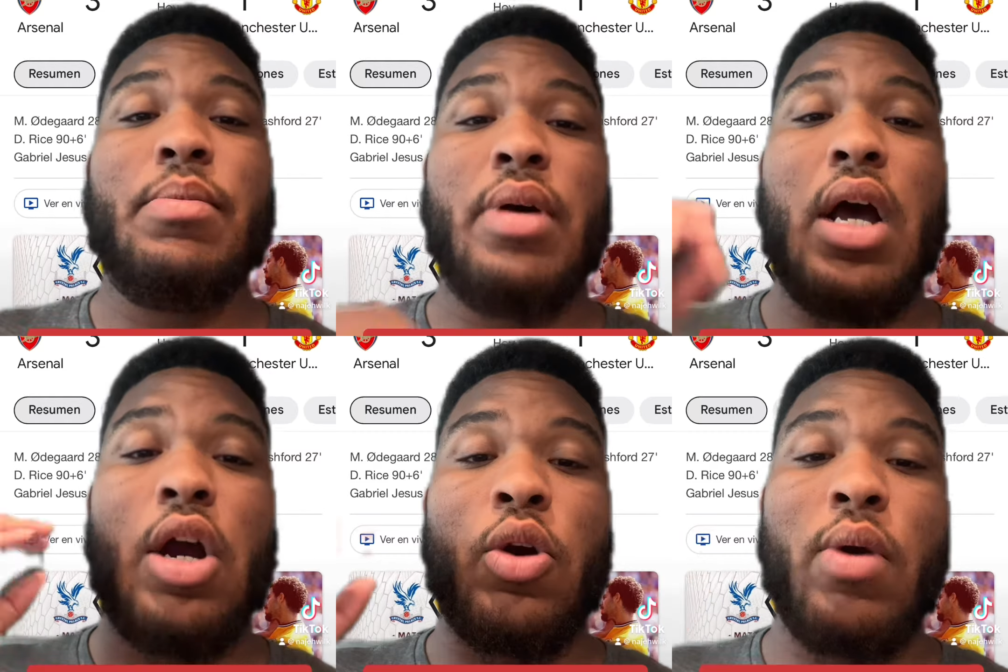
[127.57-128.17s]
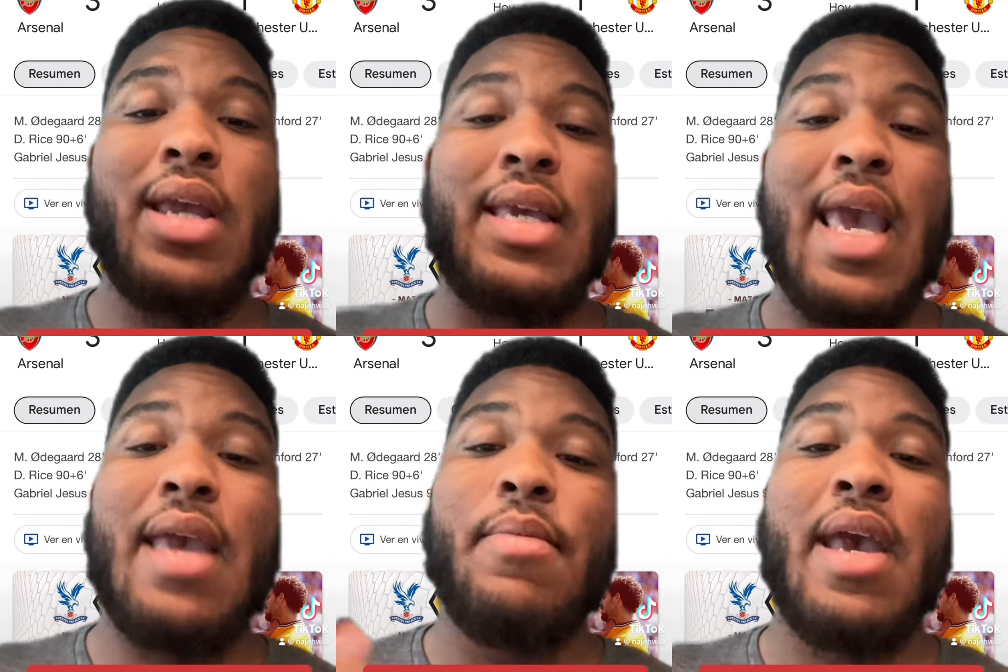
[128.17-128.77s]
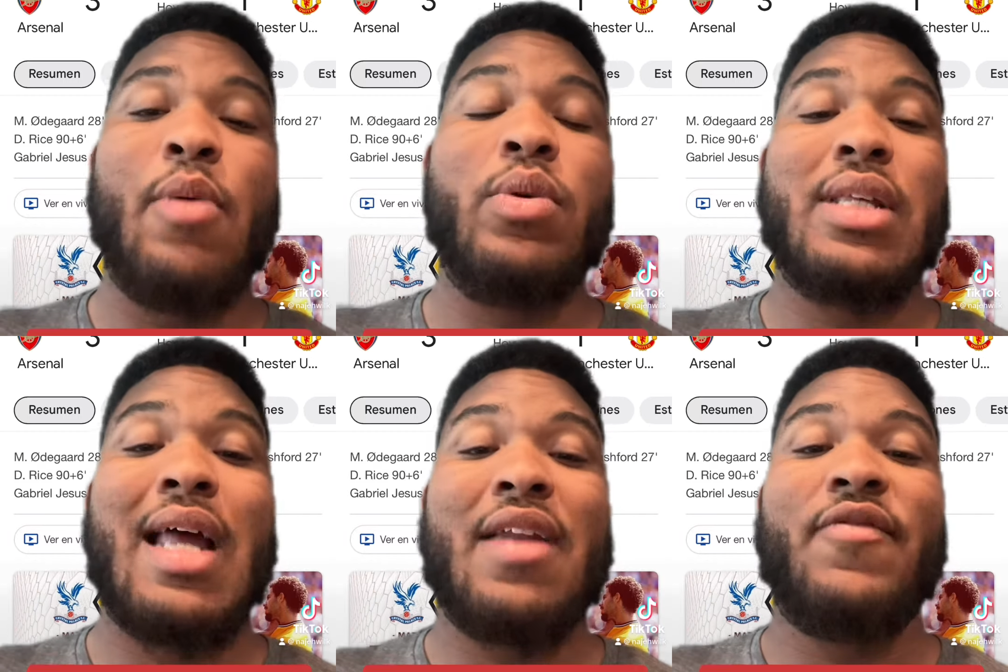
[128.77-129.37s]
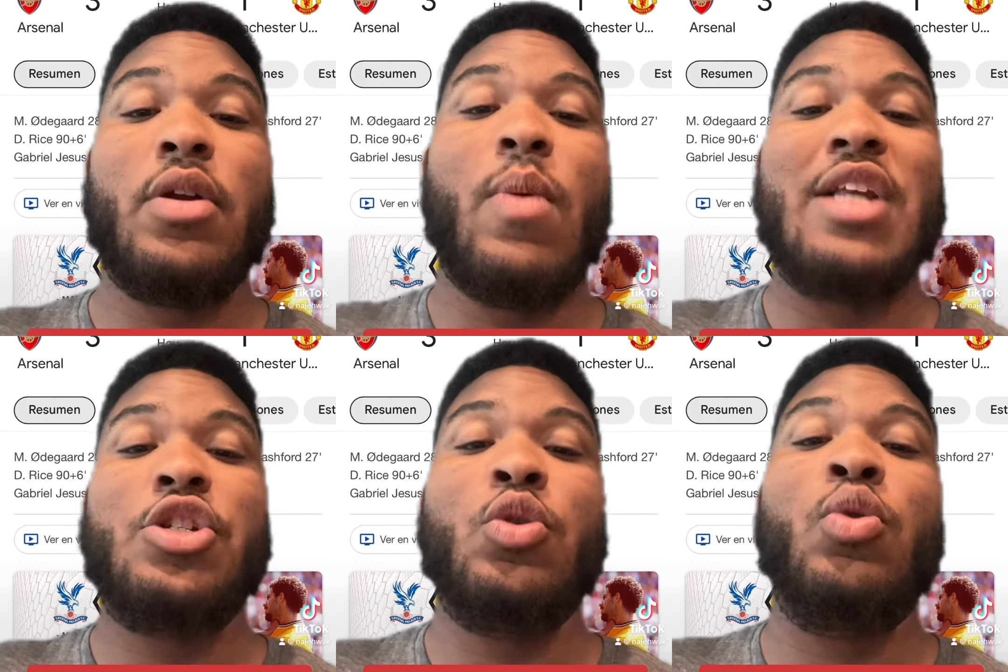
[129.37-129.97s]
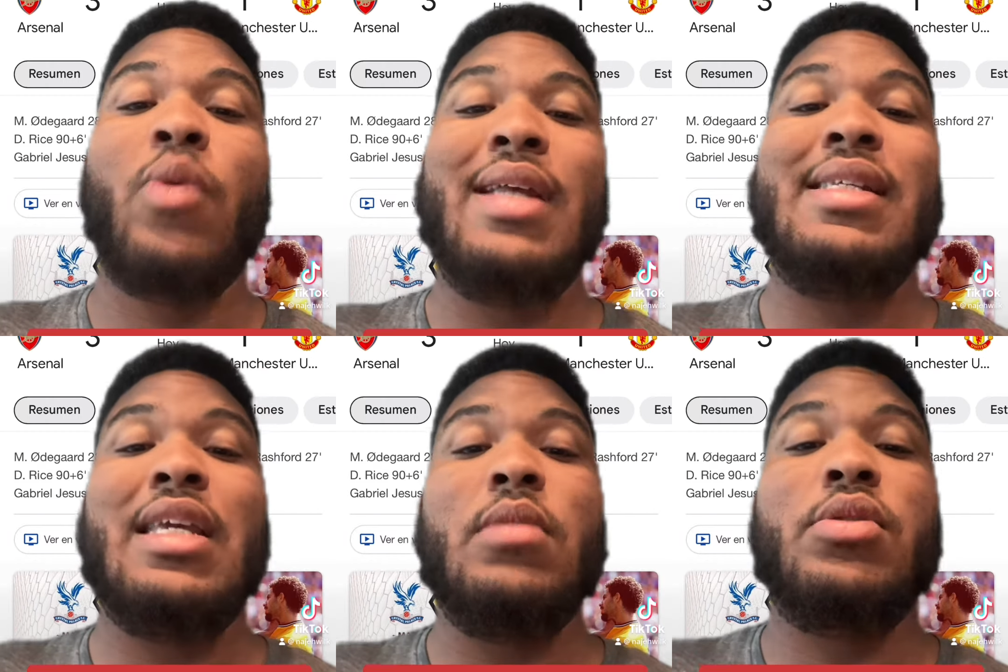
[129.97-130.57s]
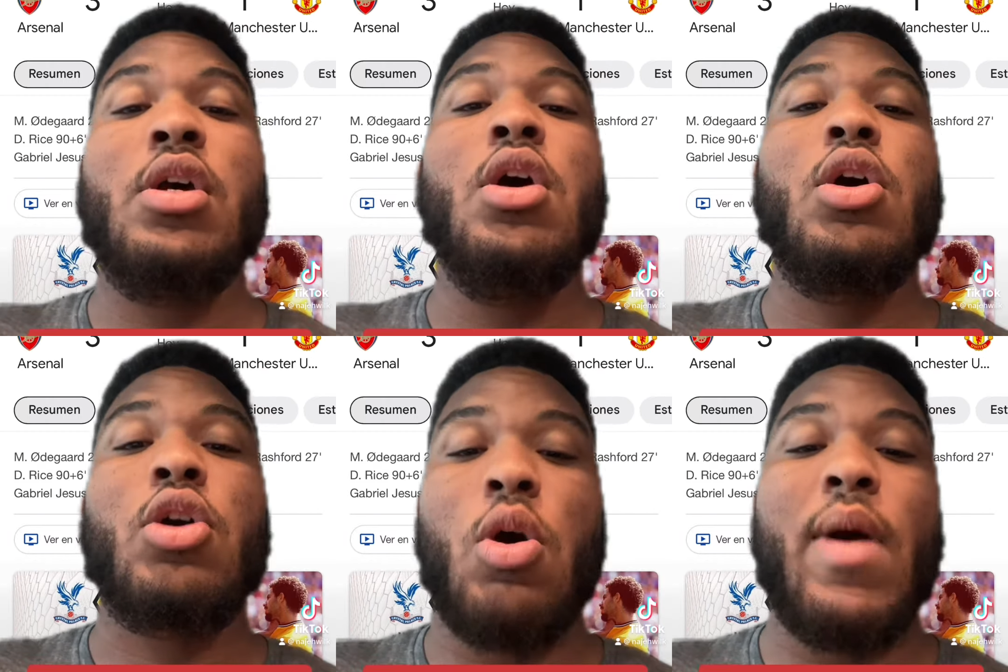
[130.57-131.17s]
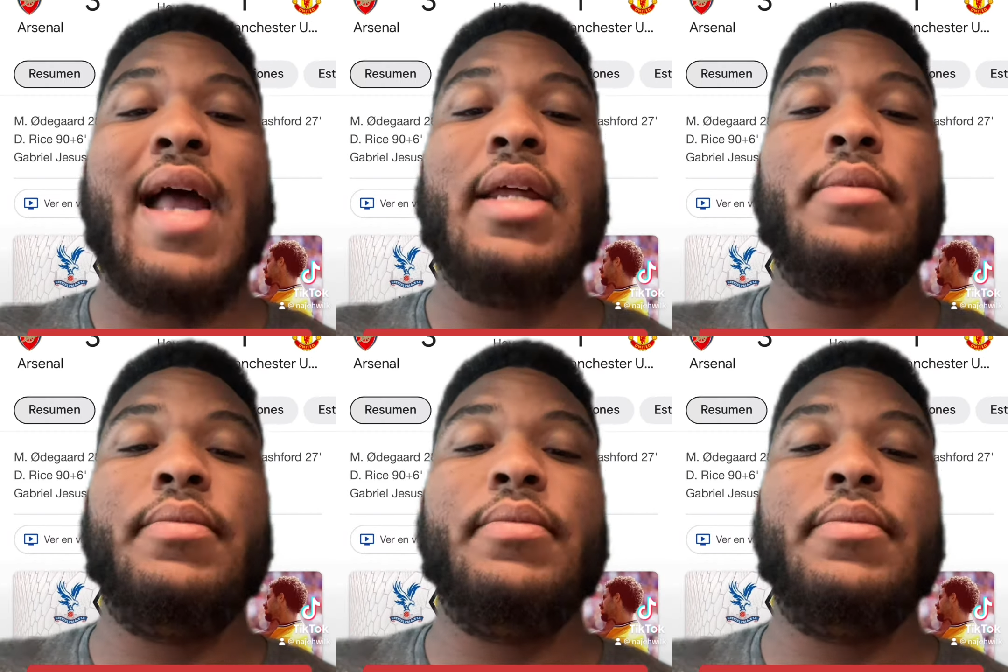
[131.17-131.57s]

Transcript: But a great game, man. It was a lot of fun to watch two great teams go at it.